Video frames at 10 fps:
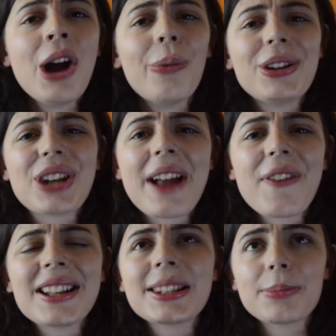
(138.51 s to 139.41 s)
which I
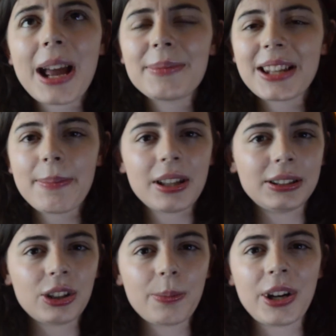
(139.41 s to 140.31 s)
find sometimes could be a
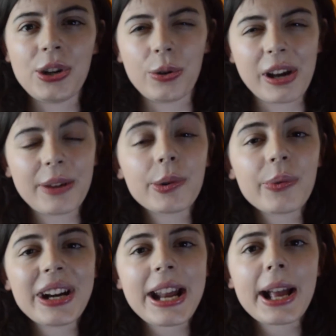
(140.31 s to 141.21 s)
little bit annoying when
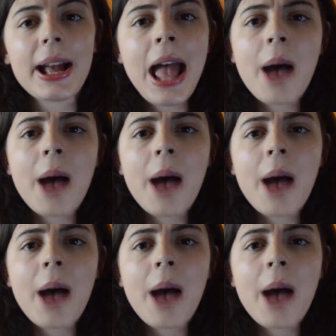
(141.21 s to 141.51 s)
reading,